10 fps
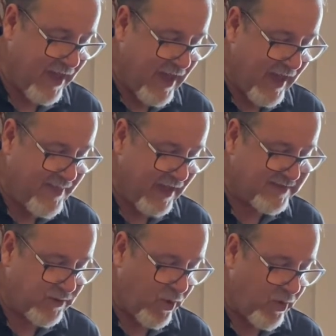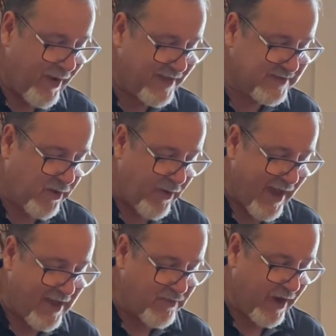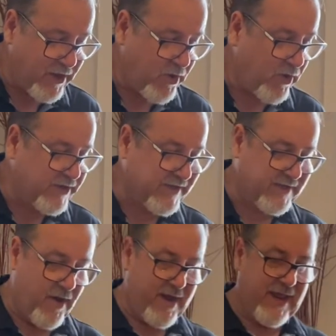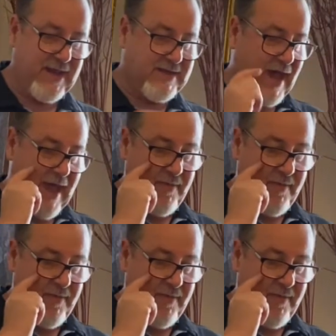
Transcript: And that's always great when you're designing table